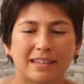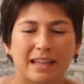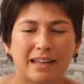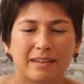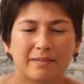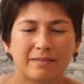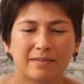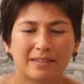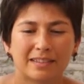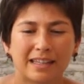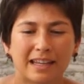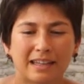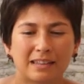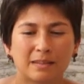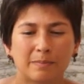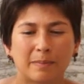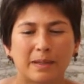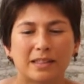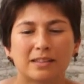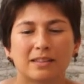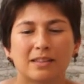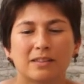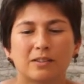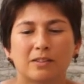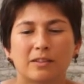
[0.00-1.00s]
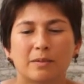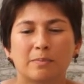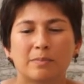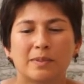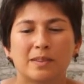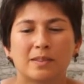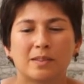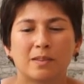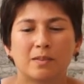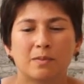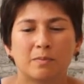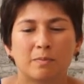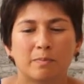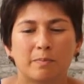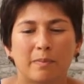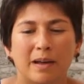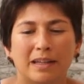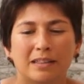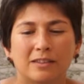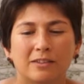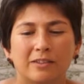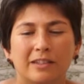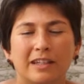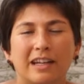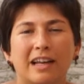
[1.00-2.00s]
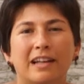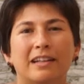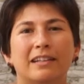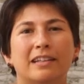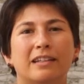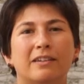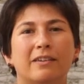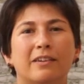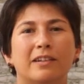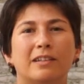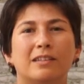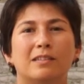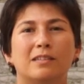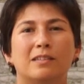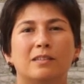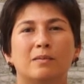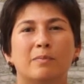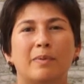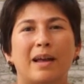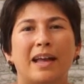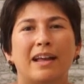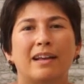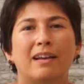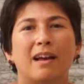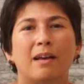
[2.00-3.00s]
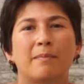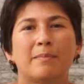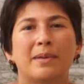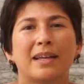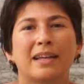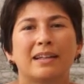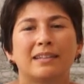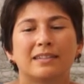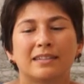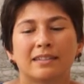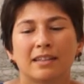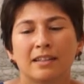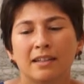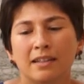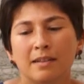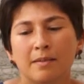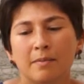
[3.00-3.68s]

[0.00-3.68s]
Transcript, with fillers: I take special trips to Montreal in order to buy comics